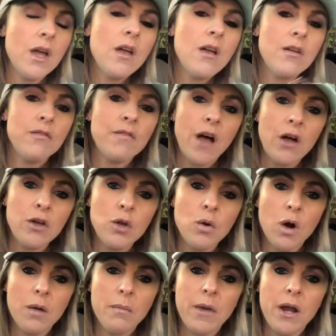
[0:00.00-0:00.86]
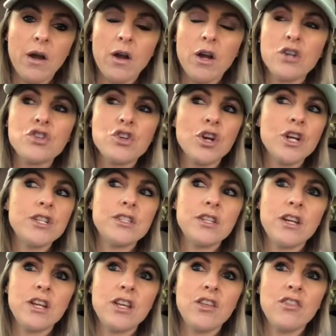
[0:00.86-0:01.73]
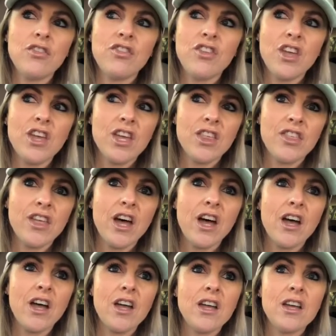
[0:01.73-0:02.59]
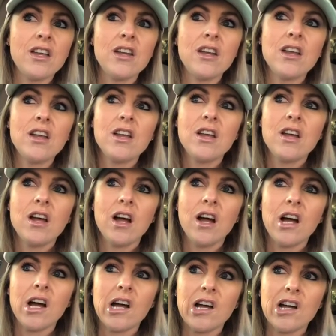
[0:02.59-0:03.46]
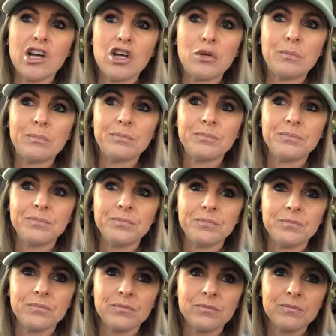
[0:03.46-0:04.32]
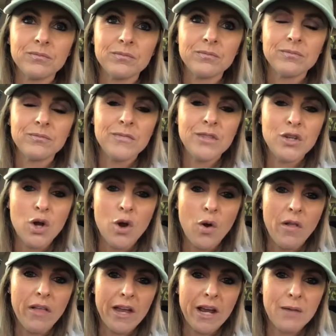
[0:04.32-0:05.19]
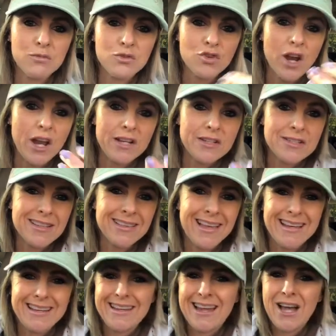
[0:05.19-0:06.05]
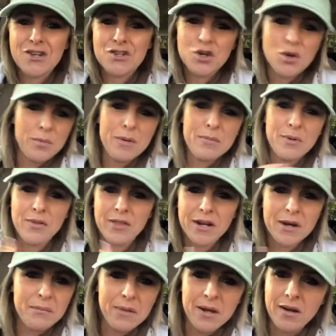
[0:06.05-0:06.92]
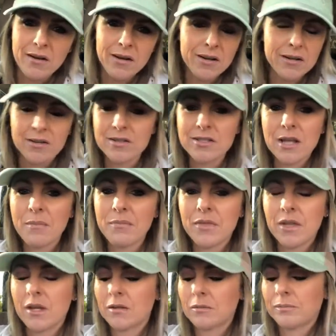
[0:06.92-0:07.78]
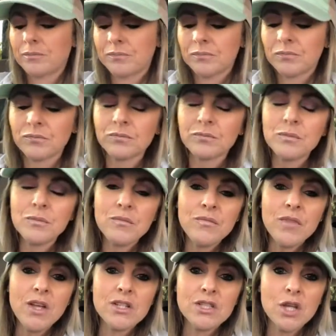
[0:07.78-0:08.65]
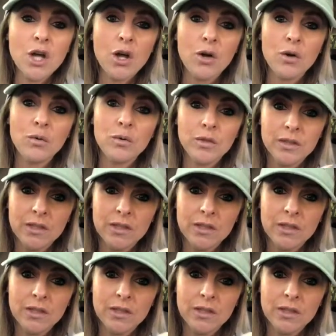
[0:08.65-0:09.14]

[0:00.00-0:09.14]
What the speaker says: value our marriage, or I didn't think that, you know, like I'm trying to like not show people that I'm married or something. So